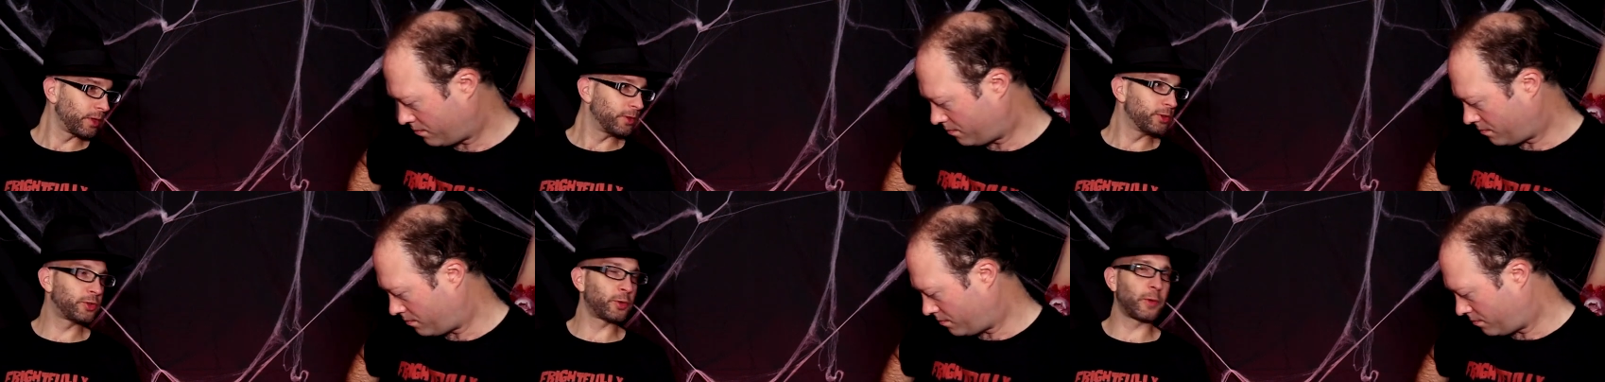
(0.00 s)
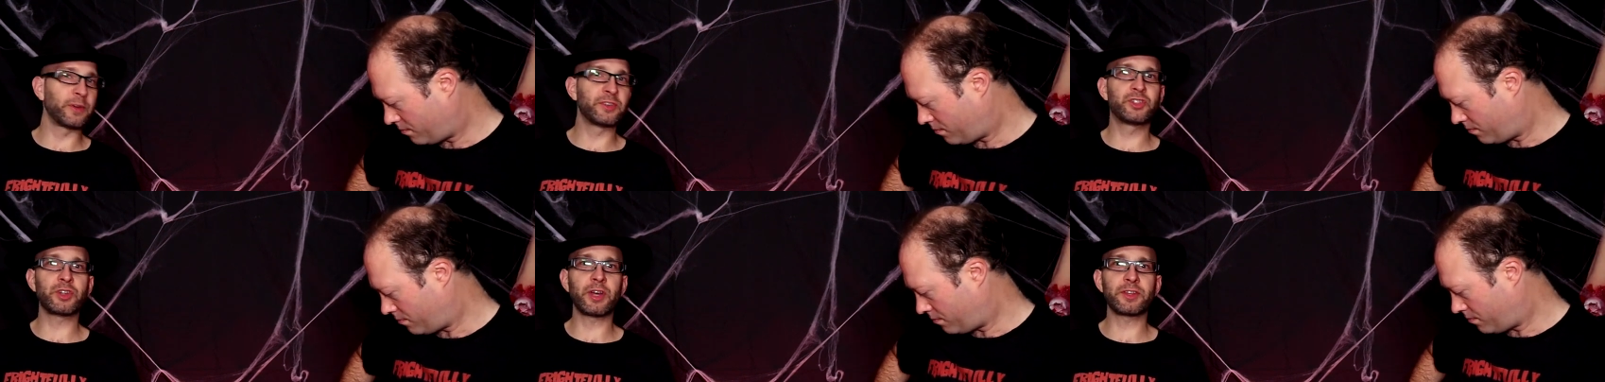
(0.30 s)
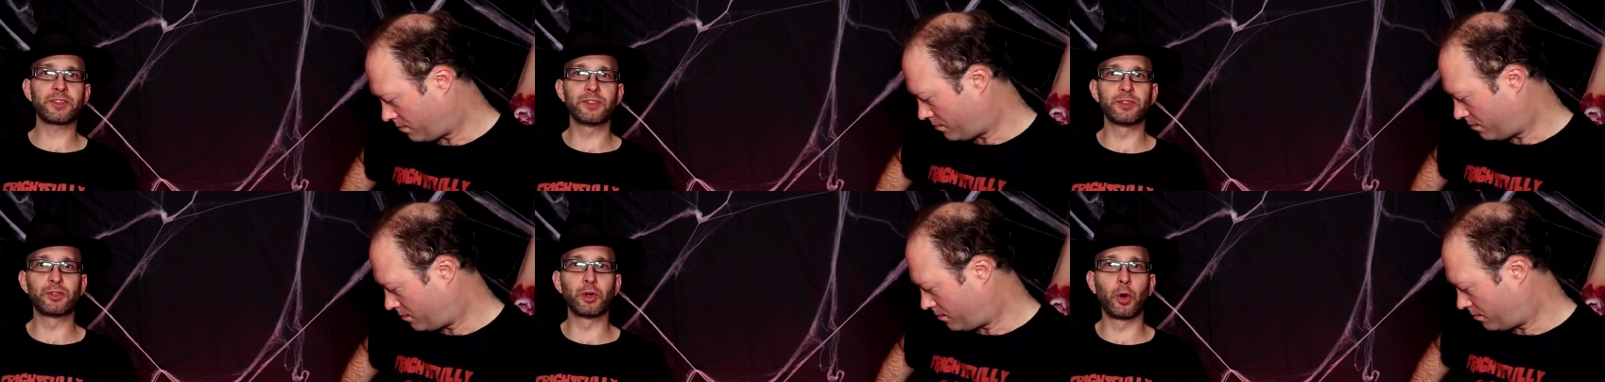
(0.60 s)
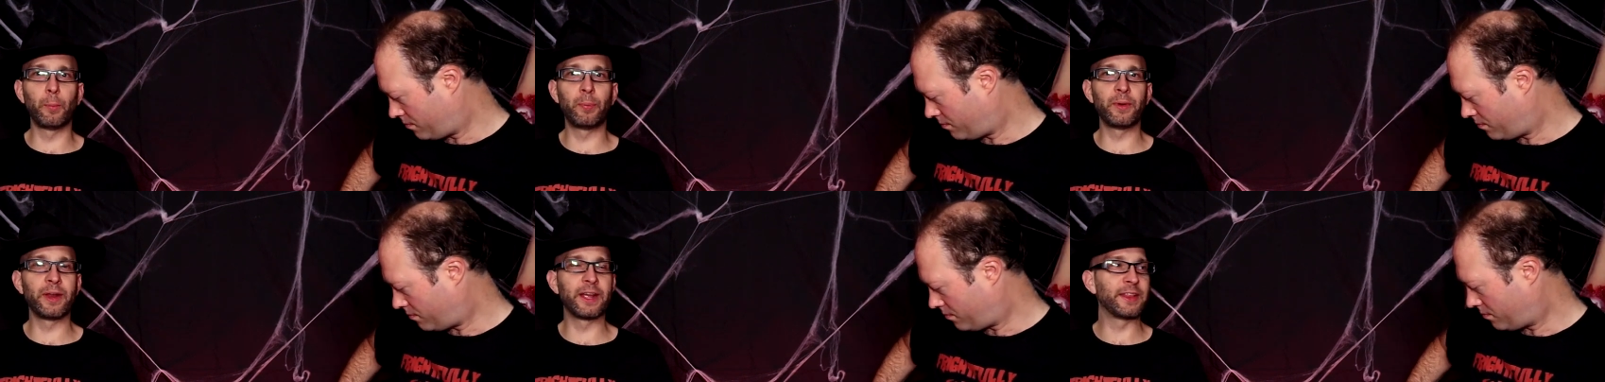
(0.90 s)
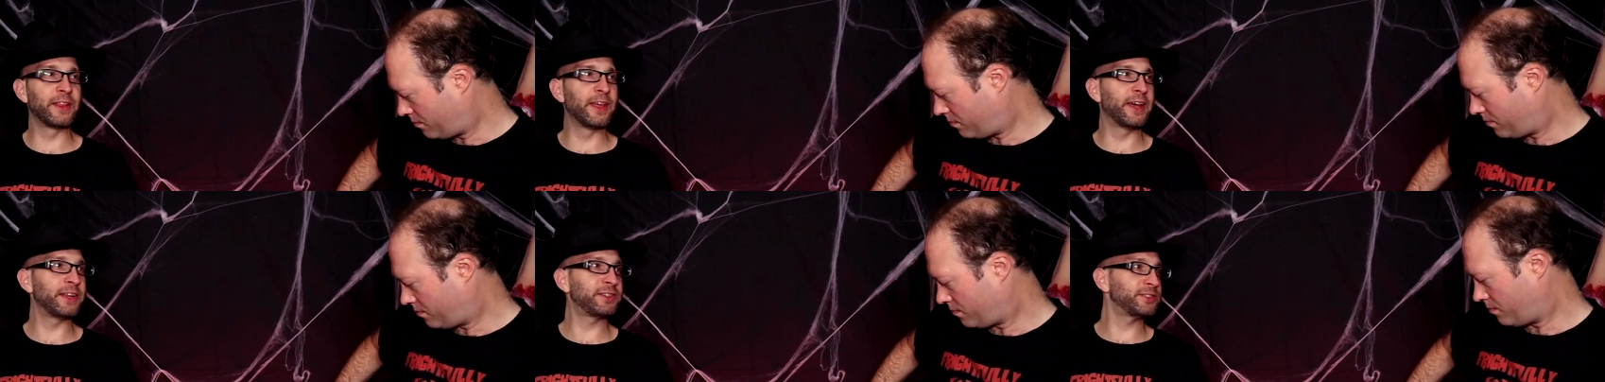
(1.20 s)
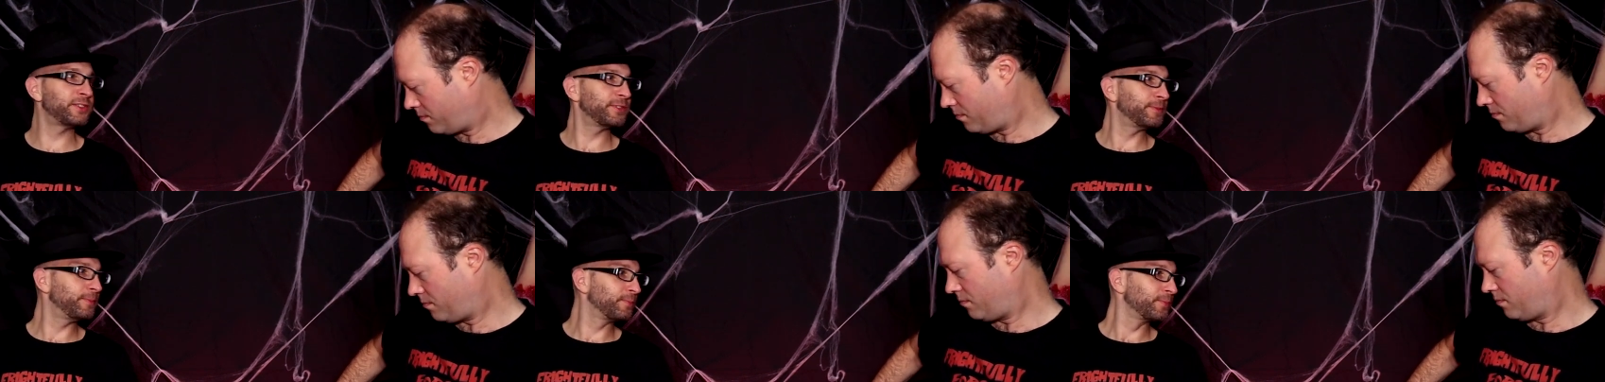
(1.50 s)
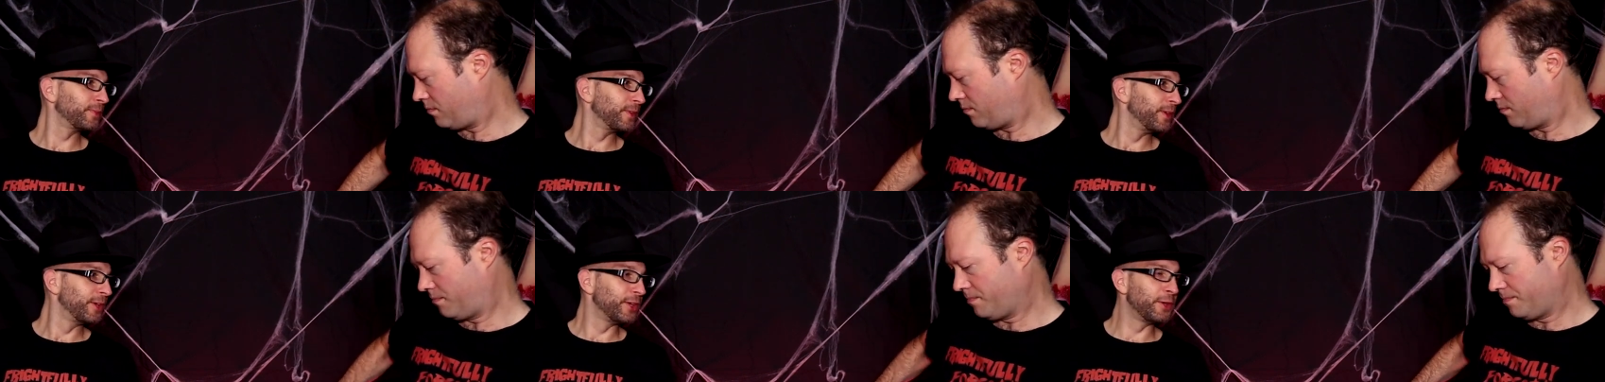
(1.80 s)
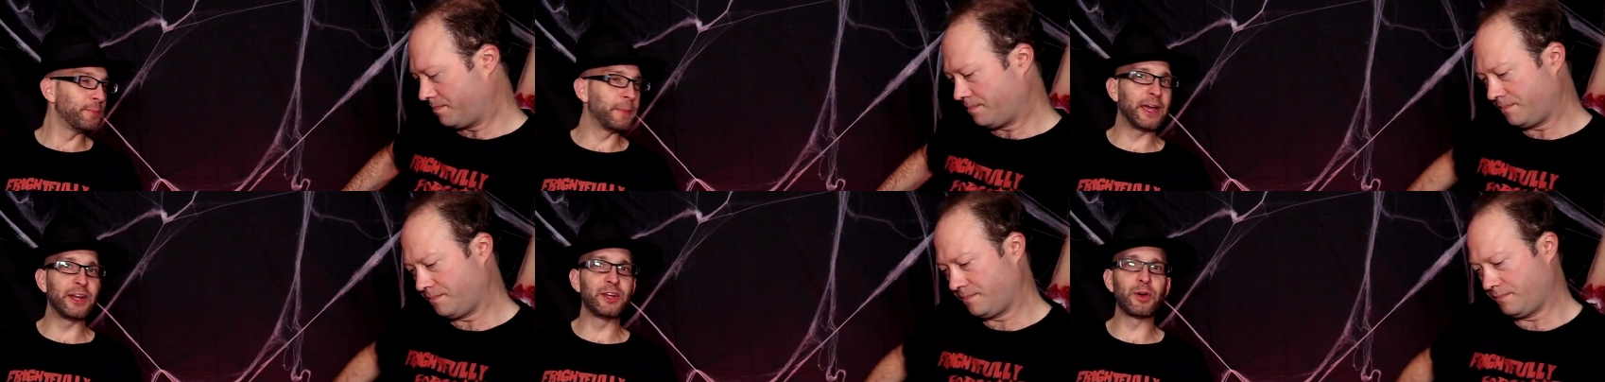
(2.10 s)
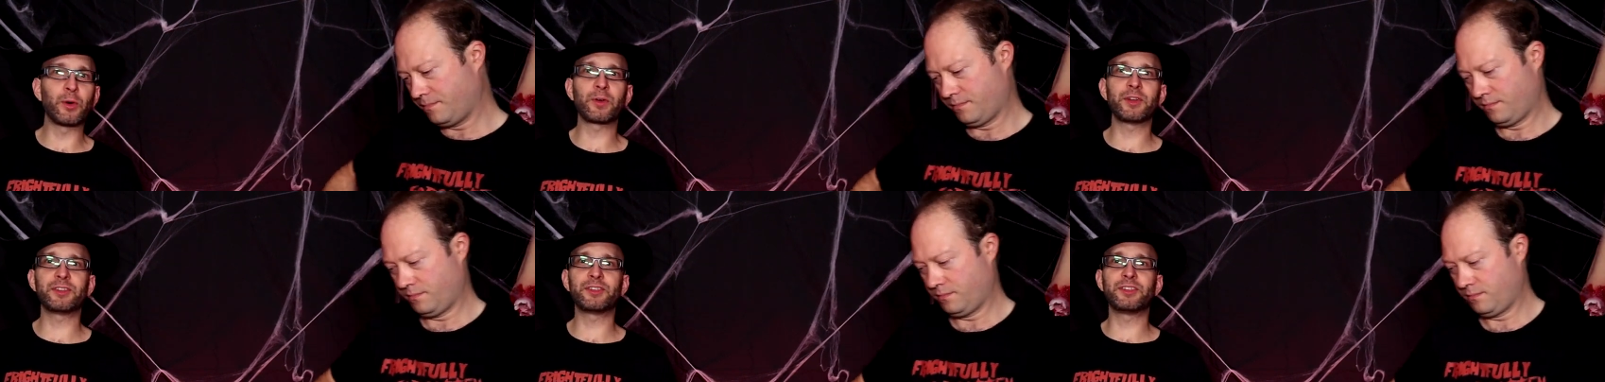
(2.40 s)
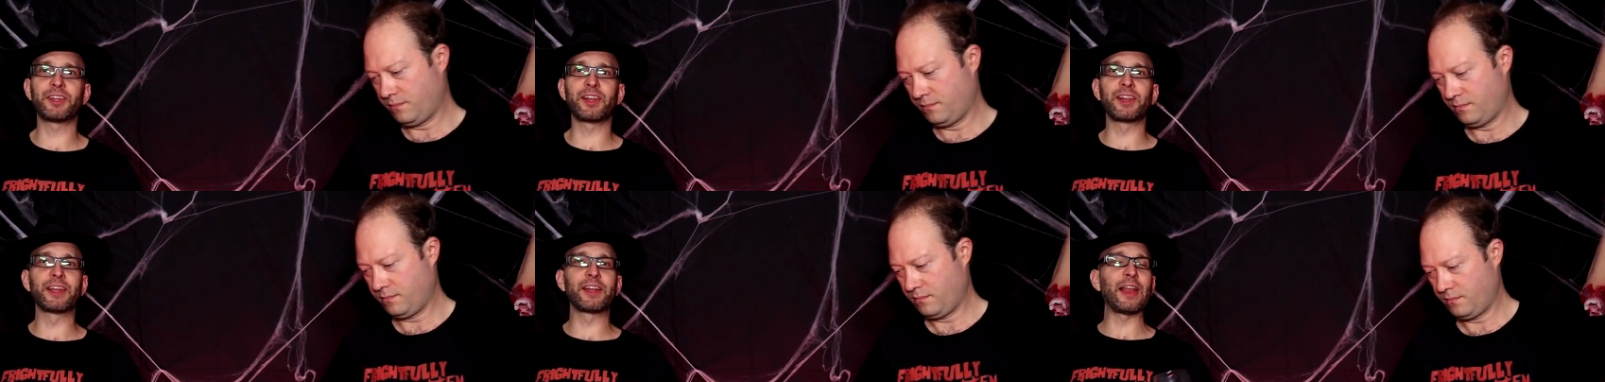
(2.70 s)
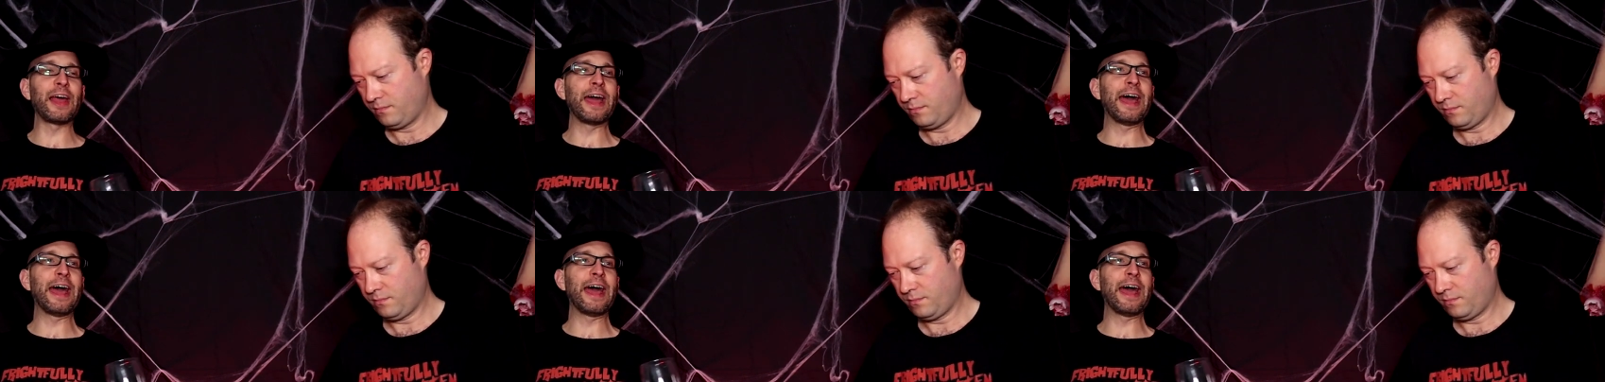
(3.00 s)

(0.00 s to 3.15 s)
Speaker 1: So as Justin's opening this, you may notice it's a little